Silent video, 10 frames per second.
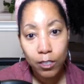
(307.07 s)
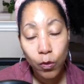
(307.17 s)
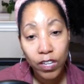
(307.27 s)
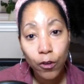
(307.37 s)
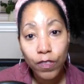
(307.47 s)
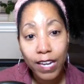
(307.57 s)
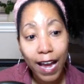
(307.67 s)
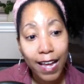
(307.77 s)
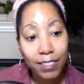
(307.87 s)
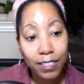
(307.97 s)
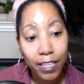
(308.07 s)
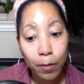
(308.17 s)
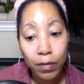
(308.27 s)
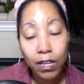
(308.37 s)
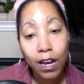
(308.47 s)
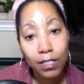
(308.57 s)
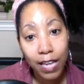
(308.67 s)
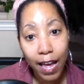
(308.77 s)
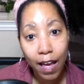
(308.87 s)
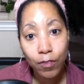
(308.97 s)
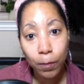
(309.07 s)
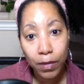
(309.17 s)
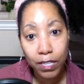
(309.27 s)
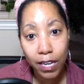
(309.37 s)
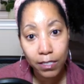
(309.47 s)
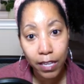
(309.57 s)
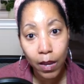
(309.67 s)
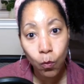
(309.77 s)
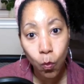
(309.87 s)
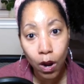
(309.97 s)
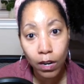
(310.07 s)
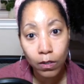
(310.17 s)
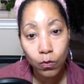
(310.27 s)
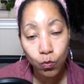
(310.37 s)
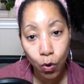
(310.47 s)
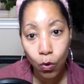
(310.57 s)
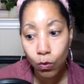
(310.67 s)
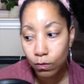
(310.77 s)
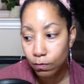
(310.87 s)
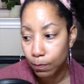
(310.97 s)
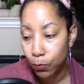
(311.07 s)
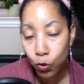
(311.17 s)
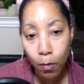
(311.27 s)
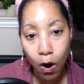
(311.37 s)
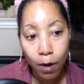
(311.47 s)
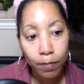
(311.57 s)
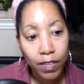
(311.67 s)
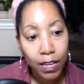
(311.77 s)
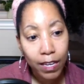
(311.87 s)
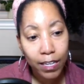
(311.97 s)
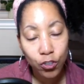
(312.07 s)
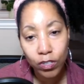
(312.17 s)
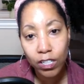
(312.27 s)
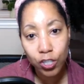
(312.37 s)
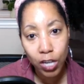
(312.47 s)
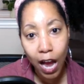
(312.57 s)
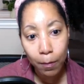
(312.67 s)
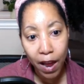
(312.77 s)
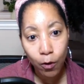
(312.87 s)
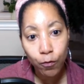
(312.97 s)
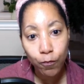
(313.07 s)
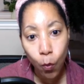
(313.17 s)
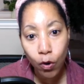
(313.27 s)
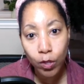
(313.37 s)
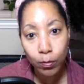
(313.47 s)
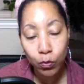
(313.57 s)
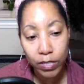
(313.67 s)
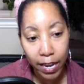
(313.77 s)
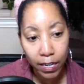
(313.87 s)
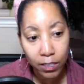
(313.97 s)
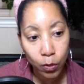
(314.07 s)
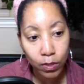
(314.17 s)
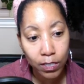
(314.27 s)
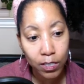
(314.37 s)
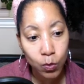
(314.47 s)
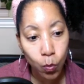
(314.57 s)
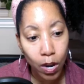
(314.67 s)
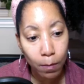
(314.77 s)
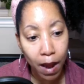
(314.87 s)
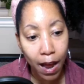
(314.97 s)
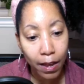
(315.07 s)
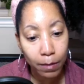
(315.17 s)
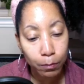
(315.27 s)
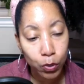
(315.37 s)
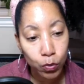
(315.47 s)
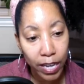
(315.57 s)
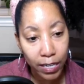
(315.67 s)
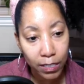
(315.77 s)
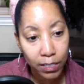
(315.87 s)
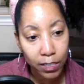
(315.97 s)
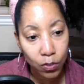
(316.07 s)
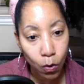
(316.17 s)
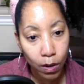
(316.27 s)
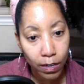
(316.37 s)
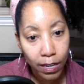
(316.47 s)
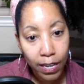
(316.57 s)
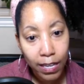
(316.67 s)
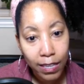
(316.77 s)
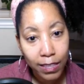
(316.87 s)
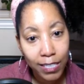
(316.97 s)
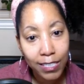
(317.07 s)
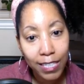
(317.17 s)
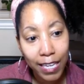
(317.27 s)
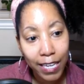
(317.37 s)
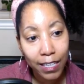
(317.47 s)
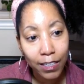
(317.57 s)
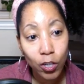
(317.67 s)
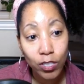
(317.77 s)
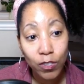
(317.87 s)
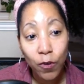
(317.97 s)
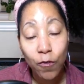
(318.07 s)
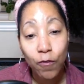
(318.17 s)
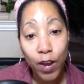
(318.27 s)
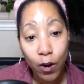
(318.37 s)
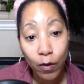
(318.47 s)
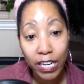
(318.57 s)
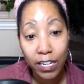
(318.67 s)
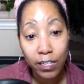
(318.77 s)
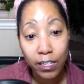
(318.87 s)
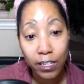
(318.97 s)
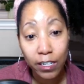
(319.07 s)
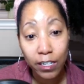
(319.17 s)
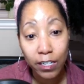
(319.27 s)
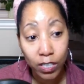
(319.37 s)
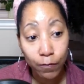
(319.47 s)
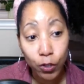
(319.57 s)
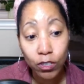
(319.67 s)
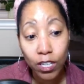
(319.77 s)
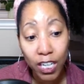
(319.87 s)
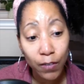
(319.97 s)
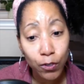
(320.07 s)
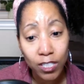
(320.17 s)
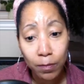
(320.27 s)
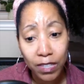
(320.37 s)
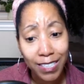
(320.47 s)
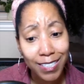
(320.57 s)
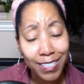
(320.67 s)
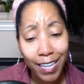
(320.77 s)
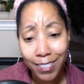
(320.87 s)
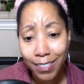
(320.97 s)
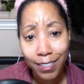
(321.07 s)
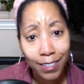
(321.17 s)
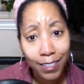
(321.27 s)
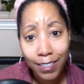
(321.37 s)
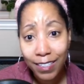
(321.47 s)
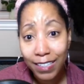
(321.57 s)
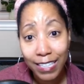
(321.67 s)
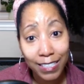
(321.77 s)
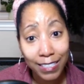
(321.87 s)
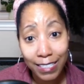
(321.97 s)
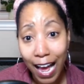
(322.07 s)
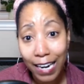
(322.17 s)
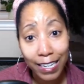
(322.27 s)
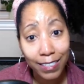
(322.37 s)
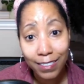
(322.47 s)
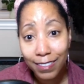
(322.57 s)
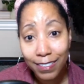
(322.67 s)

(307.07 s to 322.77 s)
So the other thing I had to get because I have the PSA 1 Rode boom arm is you need a shock mount for the Blue Yeti. So this is what my Blue Yeti sits on. This thing looks very industrial. If you're looking for something sexy, this is not it.